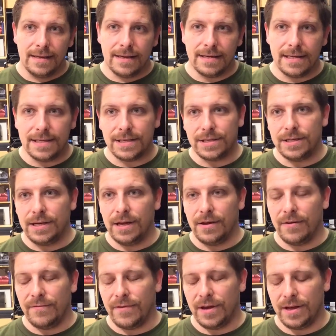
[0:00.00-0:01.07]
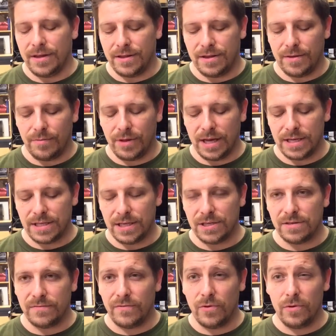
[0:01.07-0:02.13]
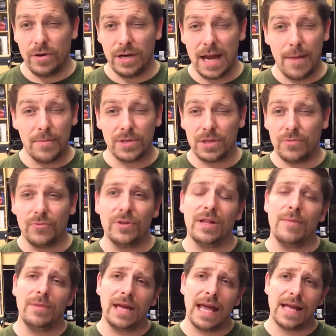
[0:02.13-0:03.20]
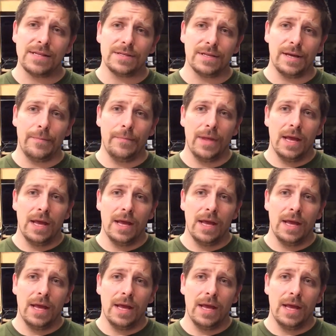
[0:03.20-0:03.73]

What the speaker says: edition of the PlayStation 4, and Amazon wouldn't let me cancel it